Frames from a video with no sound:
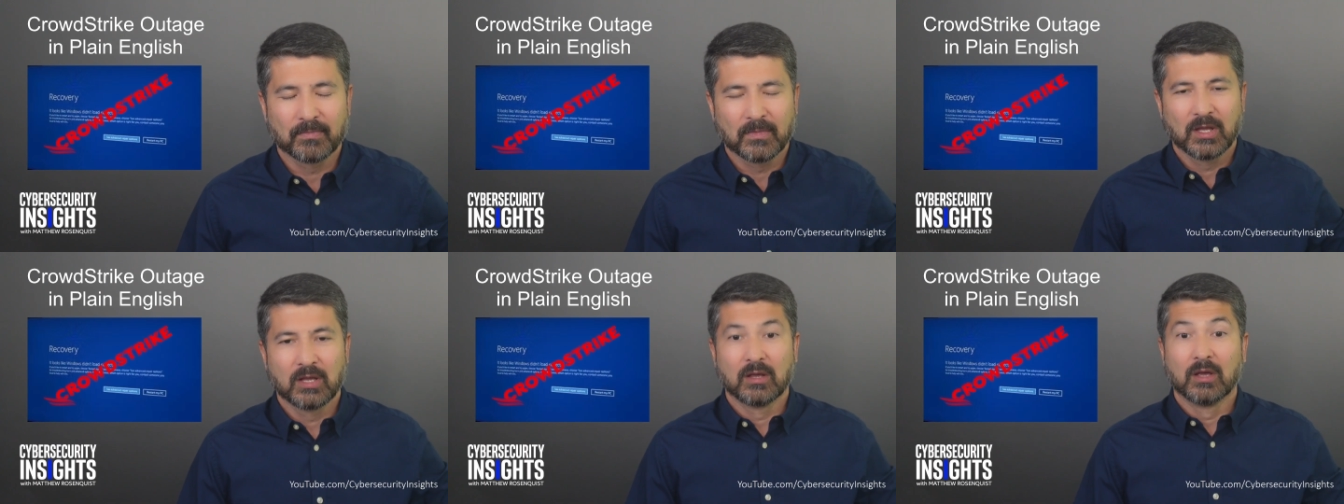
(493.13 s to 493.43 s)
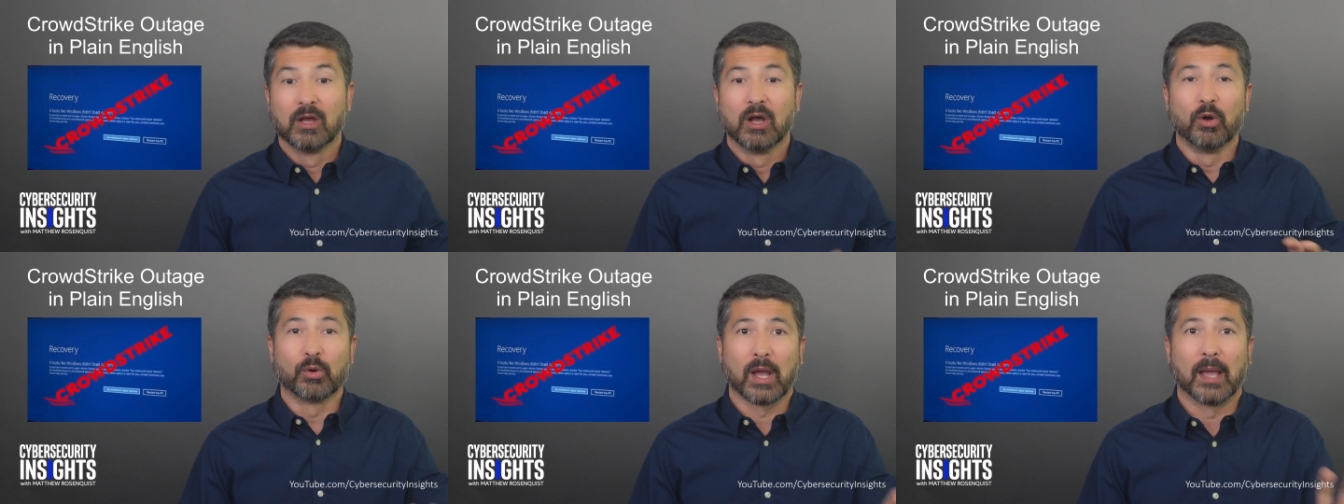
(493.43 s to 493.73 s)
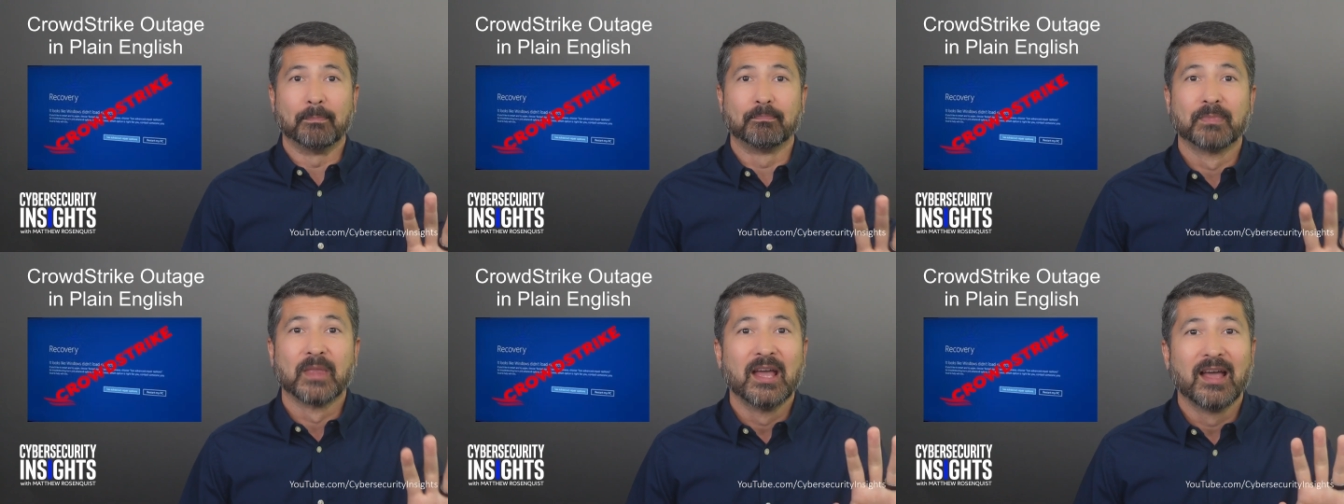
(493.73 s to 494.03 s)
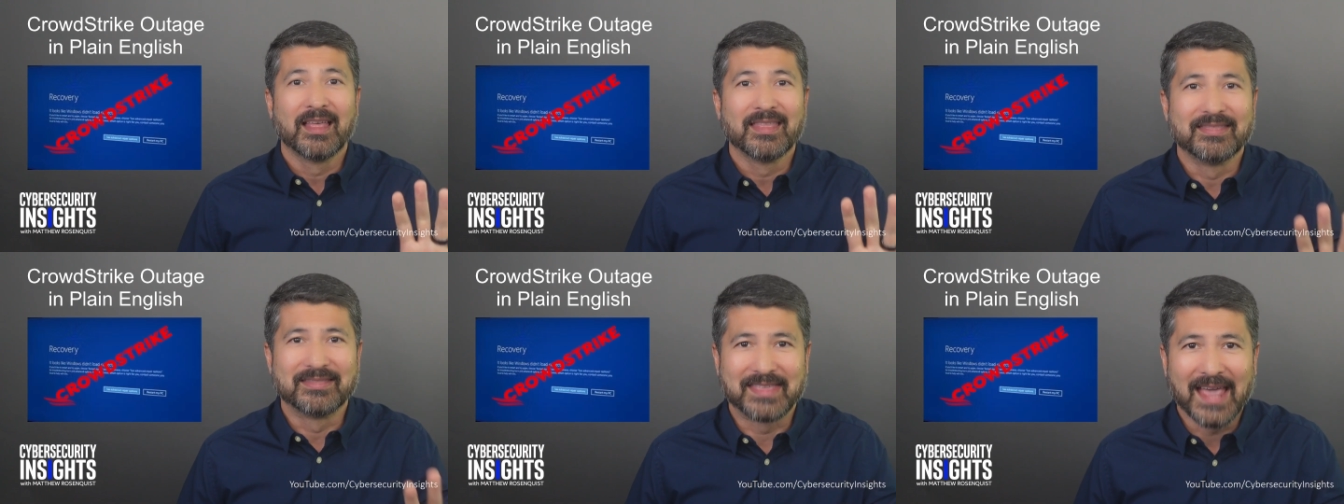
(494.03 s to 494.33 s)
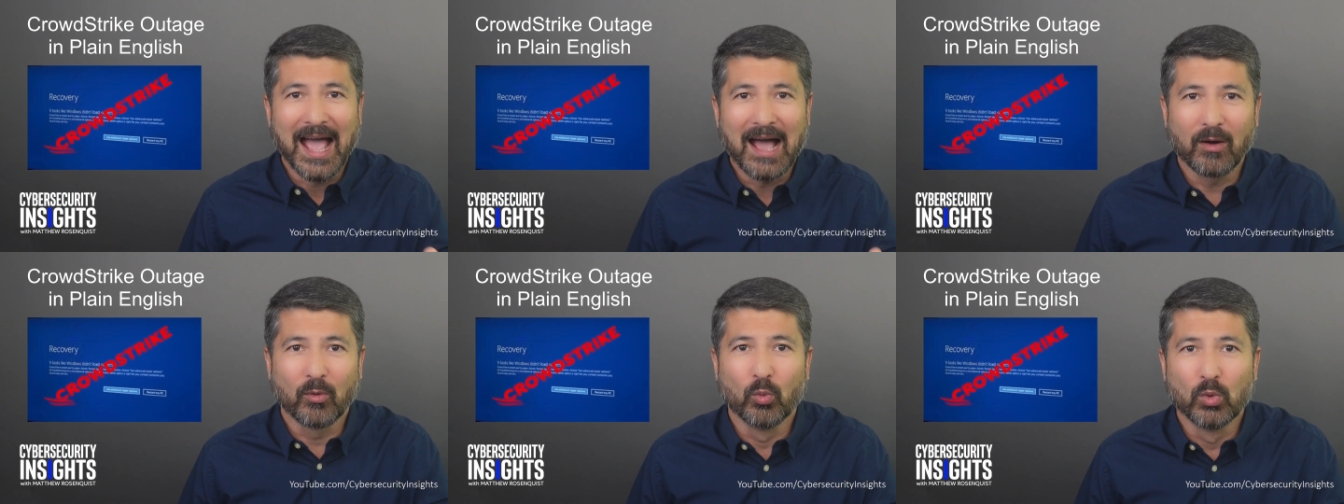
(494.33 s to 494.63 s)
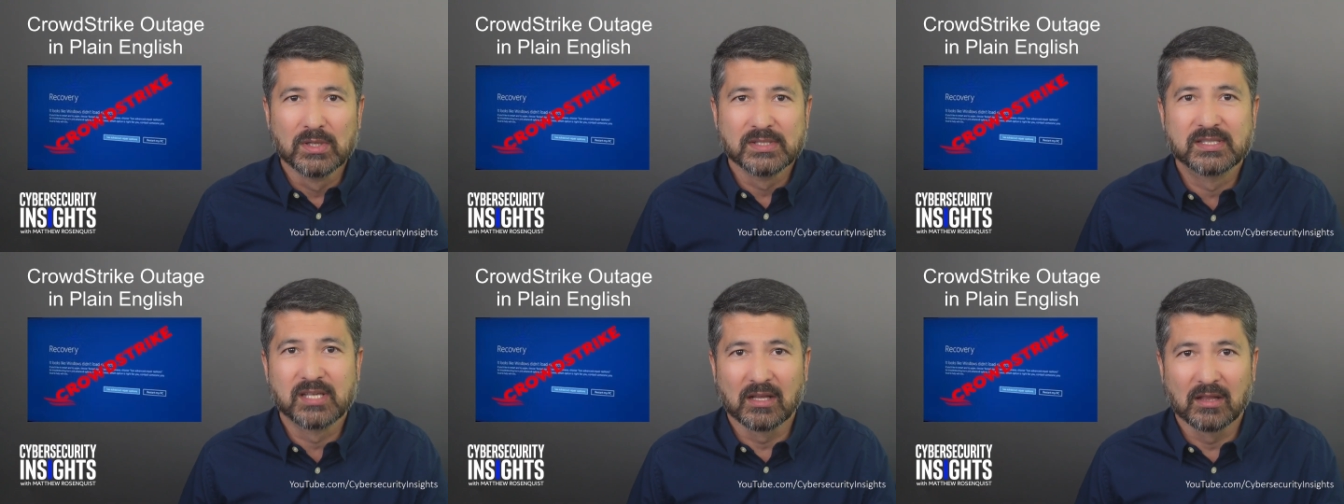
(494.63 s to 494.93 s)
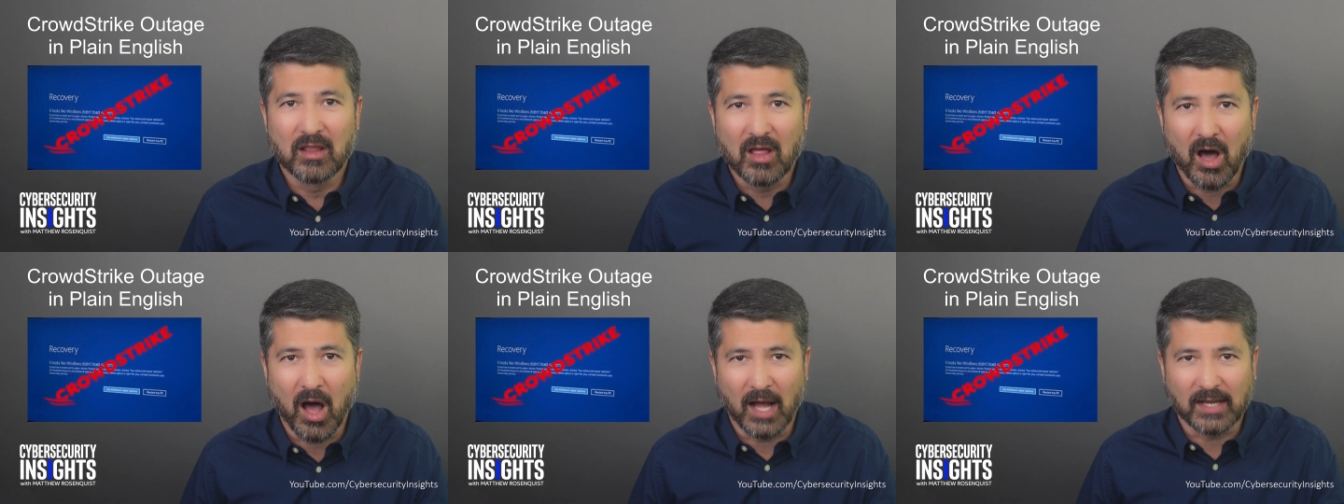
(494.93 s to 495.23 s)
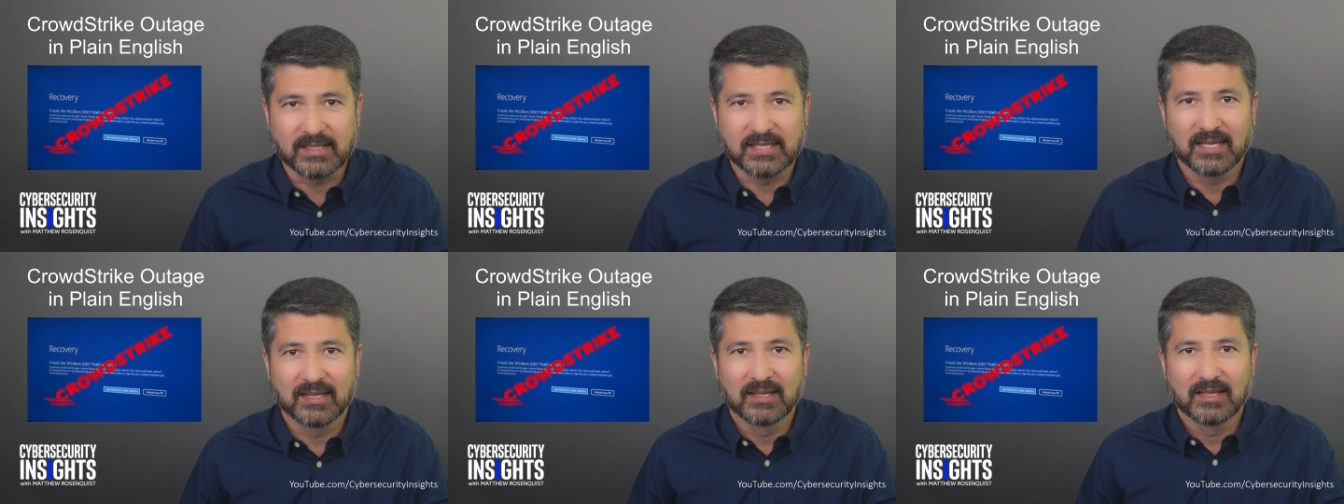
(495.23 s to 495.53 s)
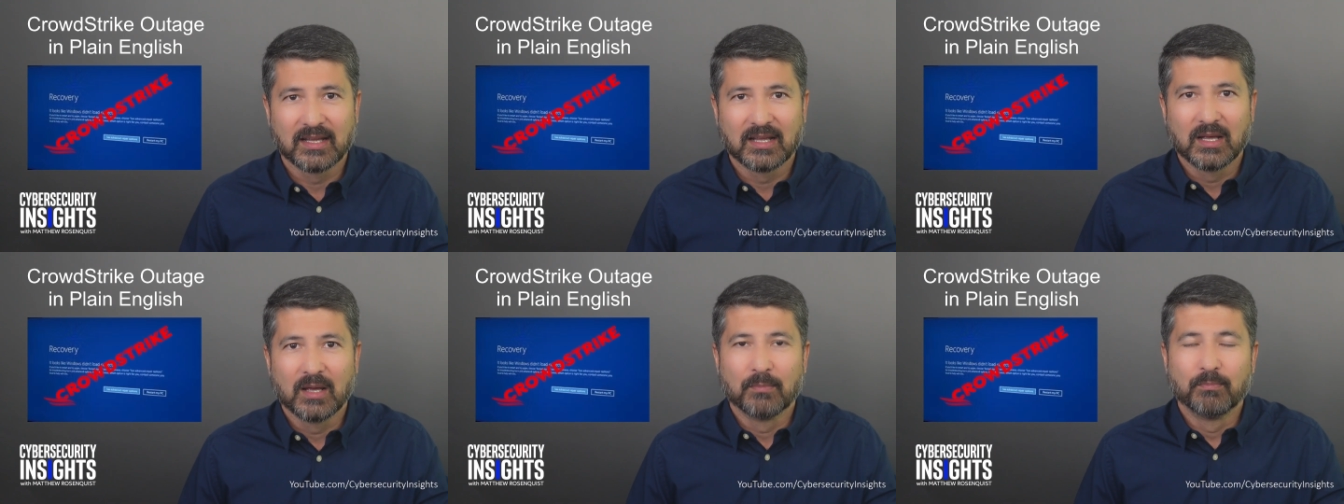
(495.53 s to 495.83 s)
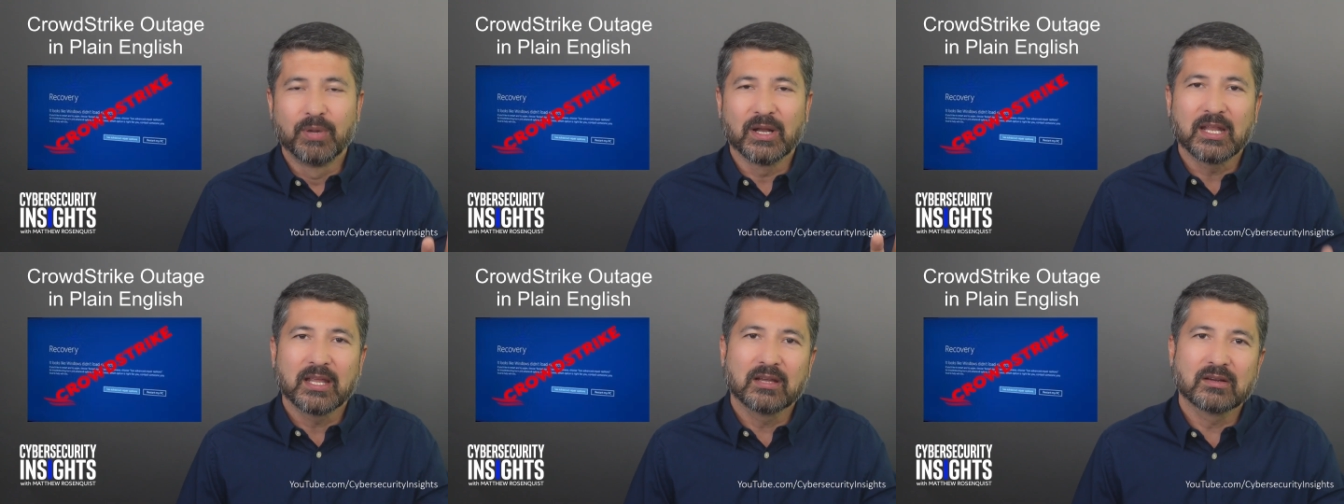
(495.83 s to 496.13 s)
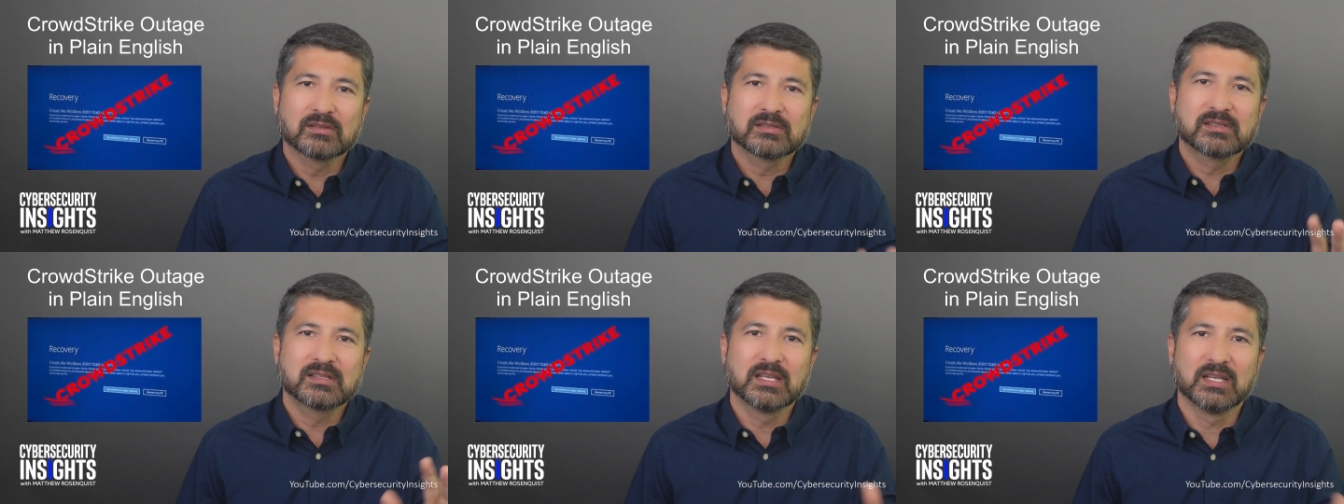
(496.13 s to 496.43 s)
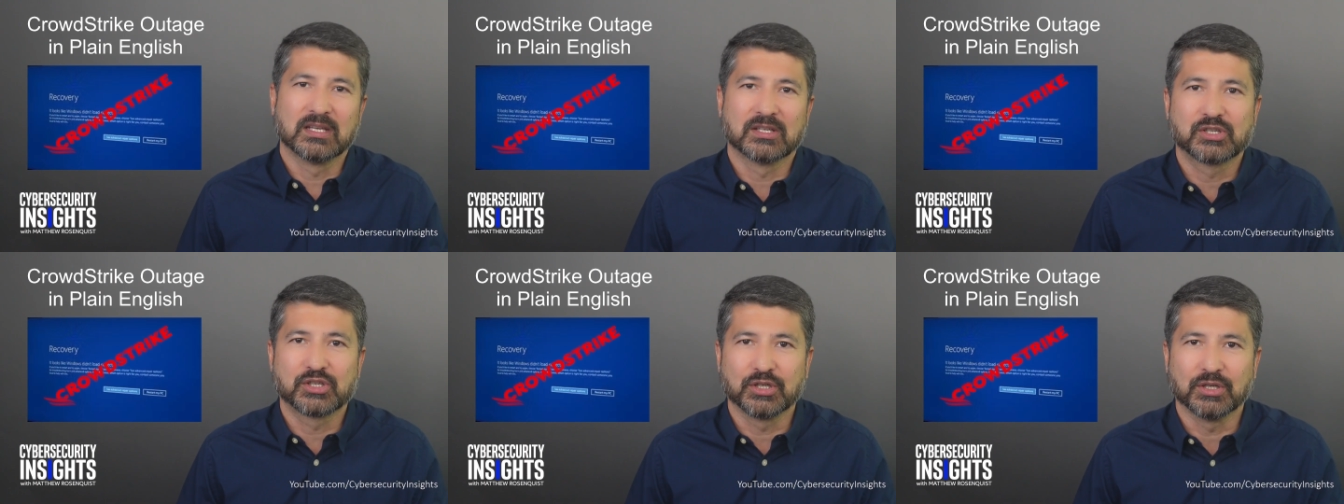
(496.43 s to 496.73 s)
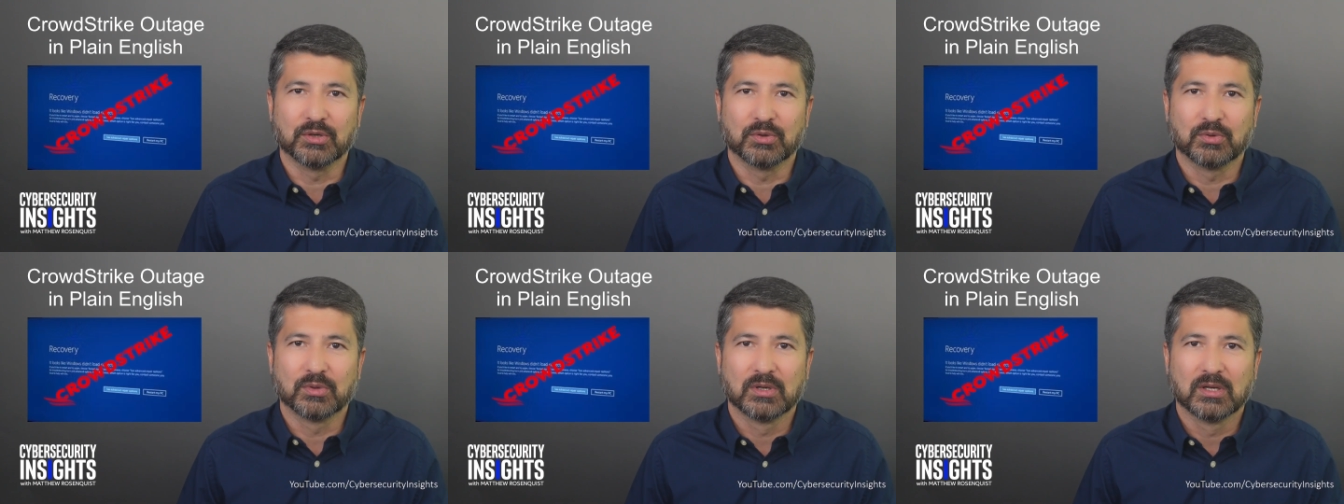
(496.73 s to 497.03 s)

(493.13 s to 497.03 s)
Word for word: Okay, that was a lot. But here's the issue.